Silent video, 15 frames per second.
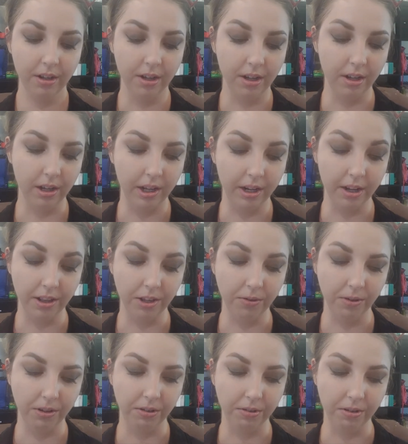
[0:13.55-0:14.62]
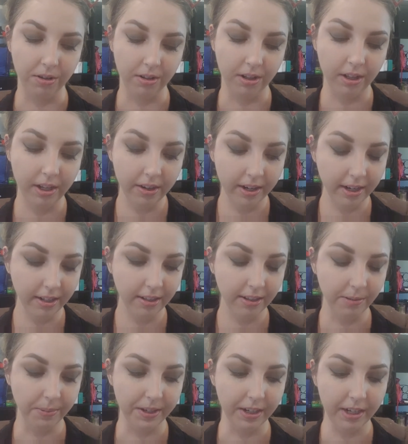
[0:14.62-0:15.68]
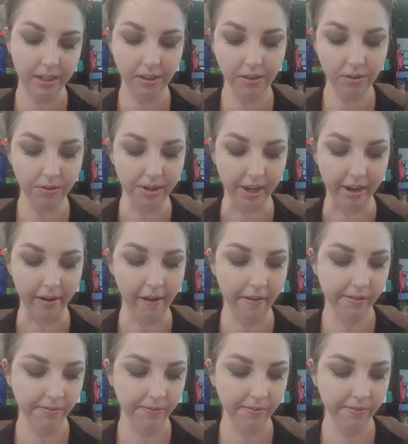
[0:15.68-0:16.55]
I got this one because it's on clearance, but it's okay.